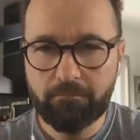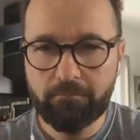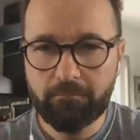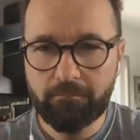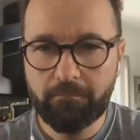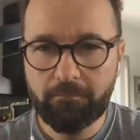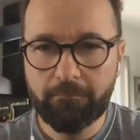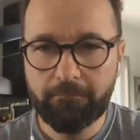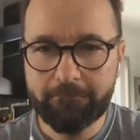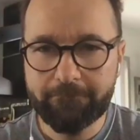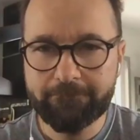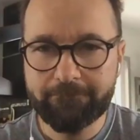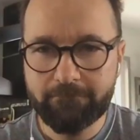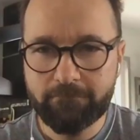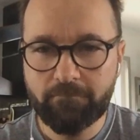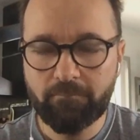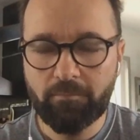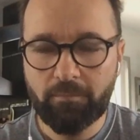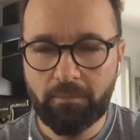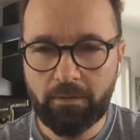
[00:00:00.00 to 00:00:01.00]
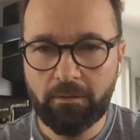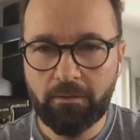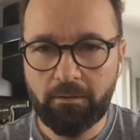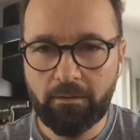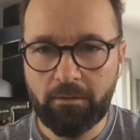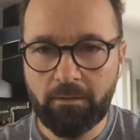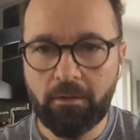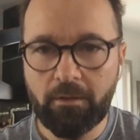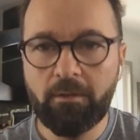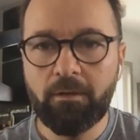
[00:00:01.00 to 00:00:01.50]
that project?
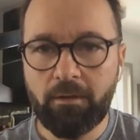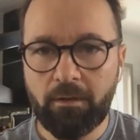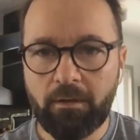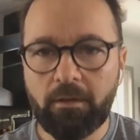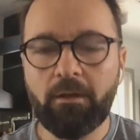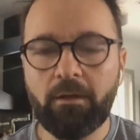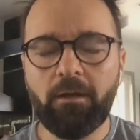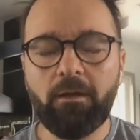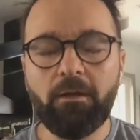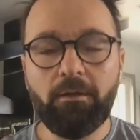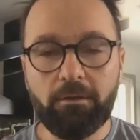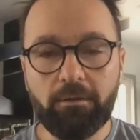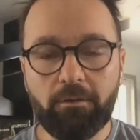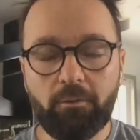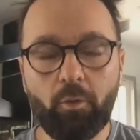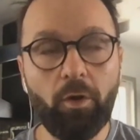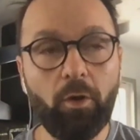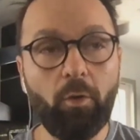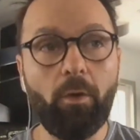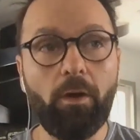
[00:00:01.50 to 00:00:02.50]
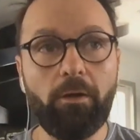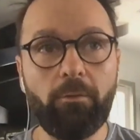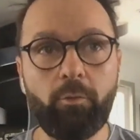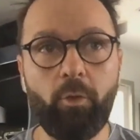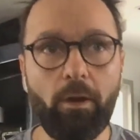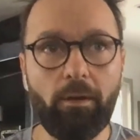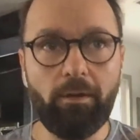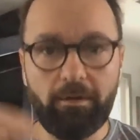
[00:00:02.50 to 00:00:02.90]
What do you well, want to do well, next?